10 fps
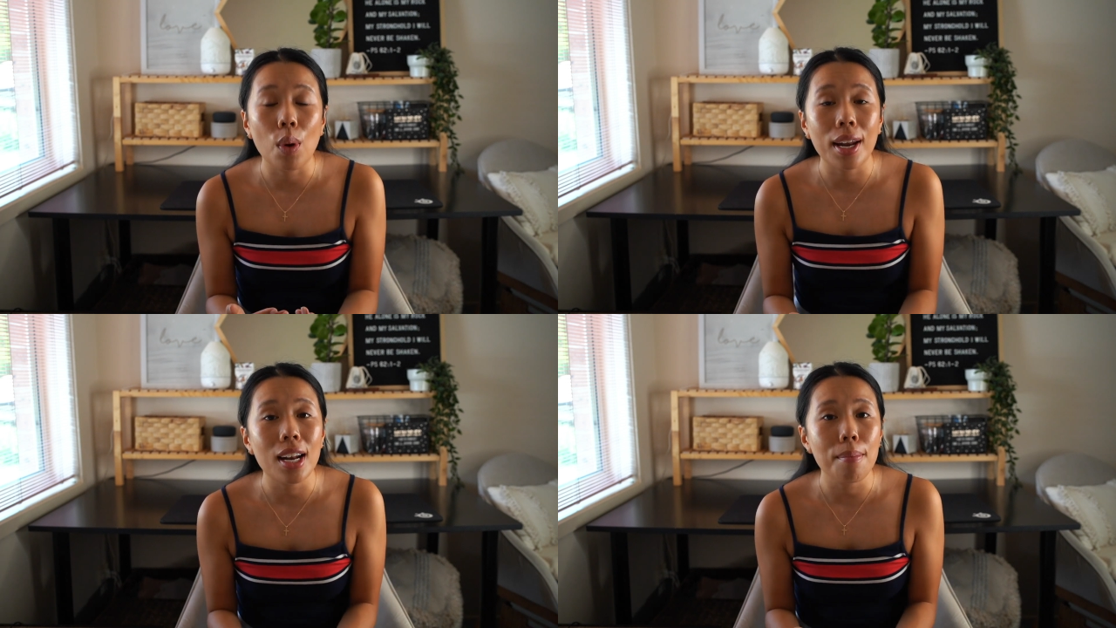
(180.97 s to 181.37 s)

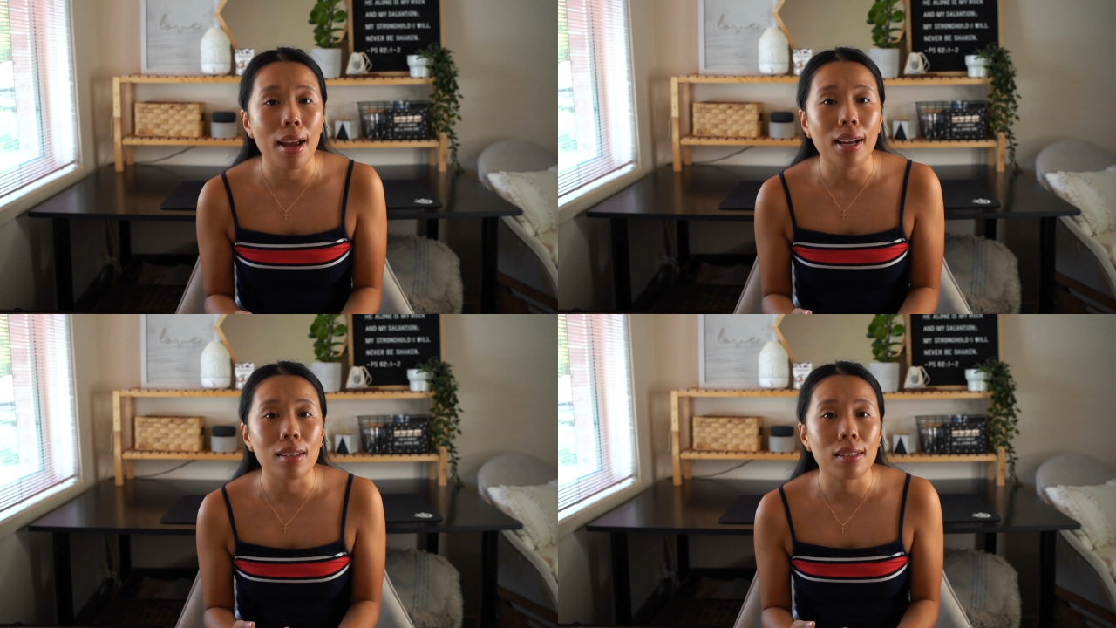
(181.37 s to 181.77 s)
we need to
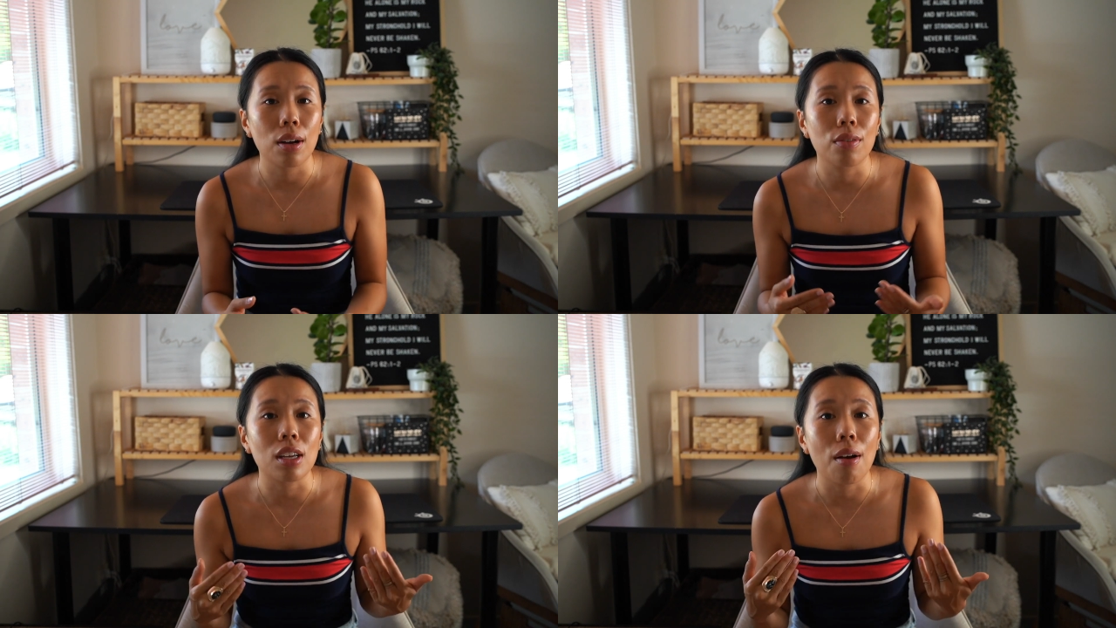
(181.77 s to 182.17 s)
make
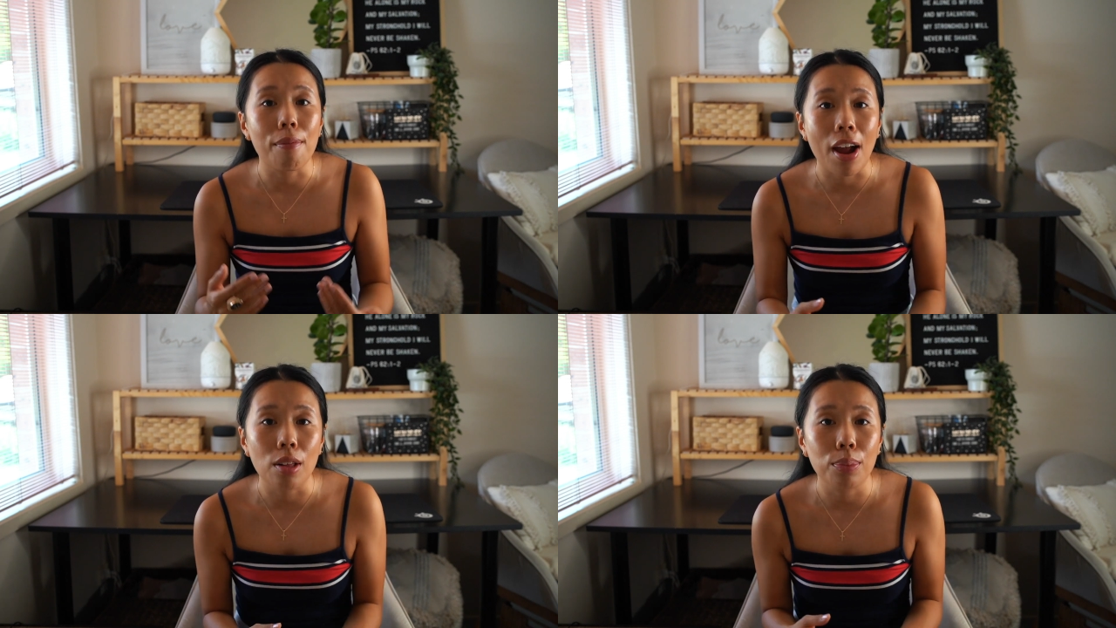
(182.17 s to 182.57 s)
ourselves
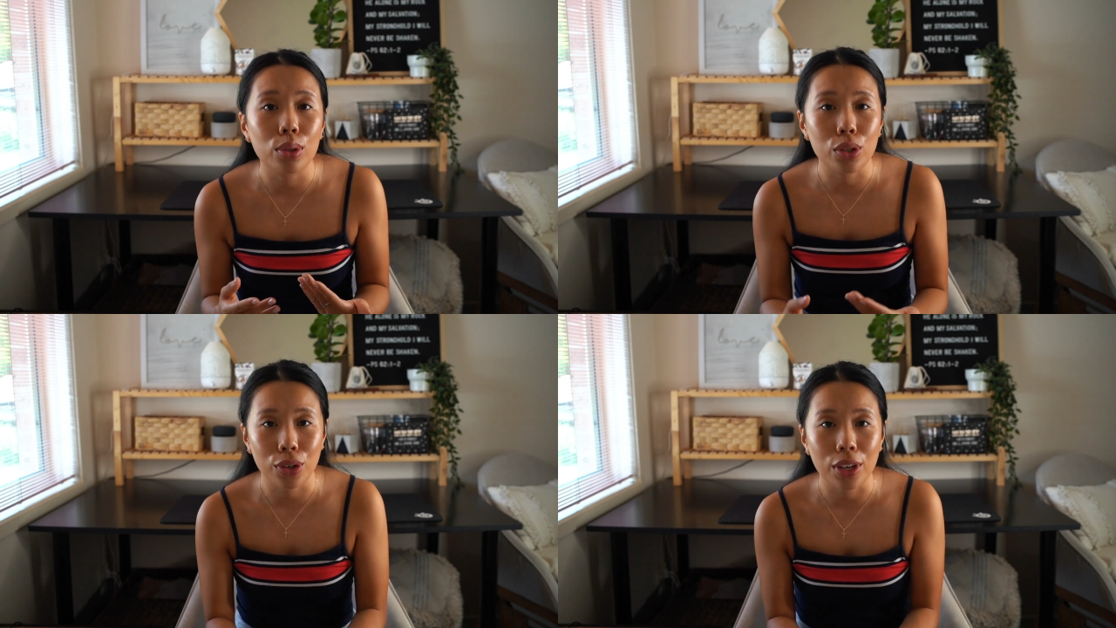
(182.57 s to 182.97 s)

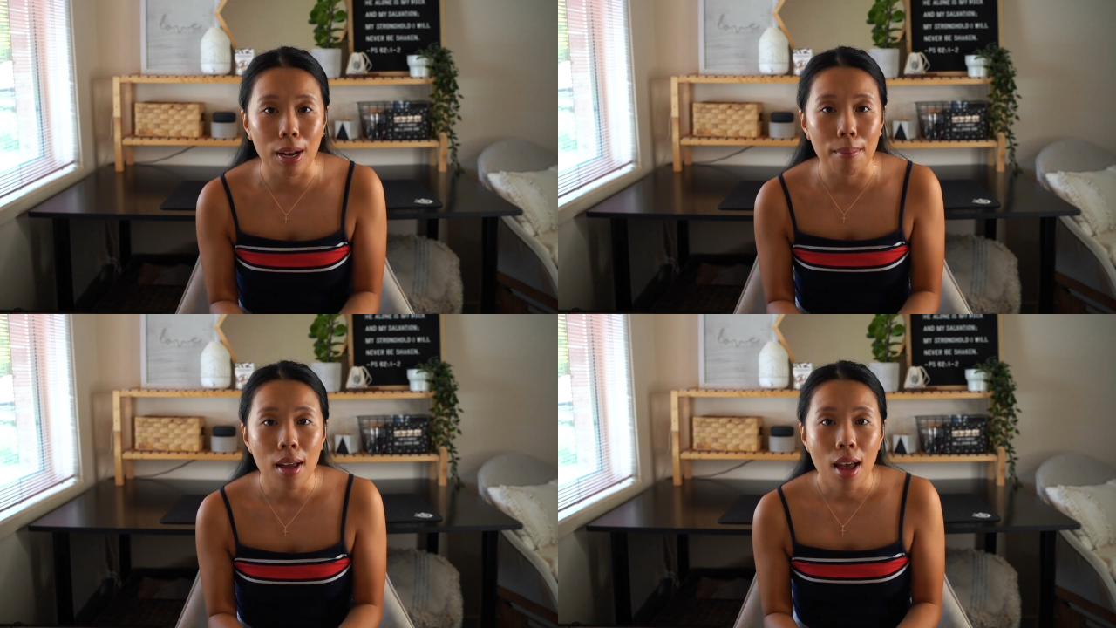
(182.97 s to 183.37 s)
available to
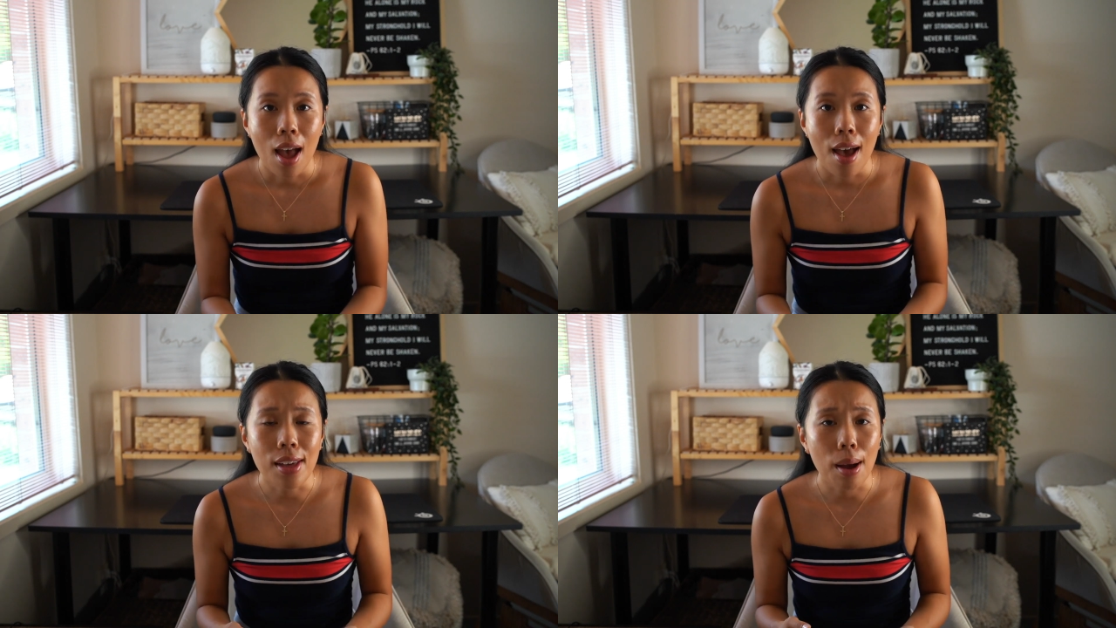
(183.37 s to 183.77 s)
Him.
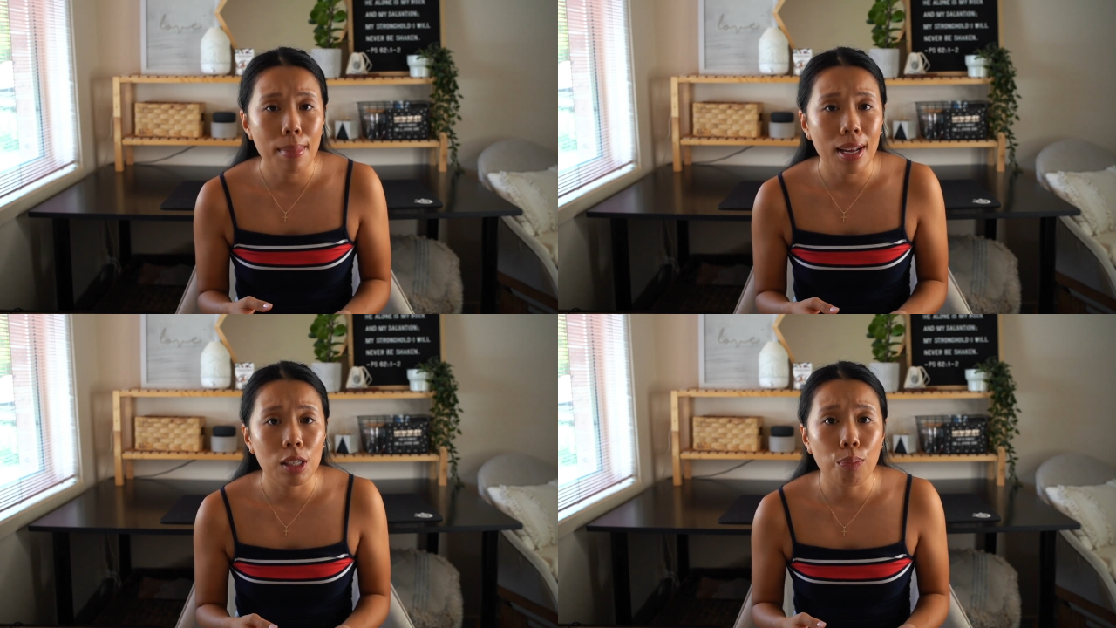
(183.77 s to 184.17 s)
And that means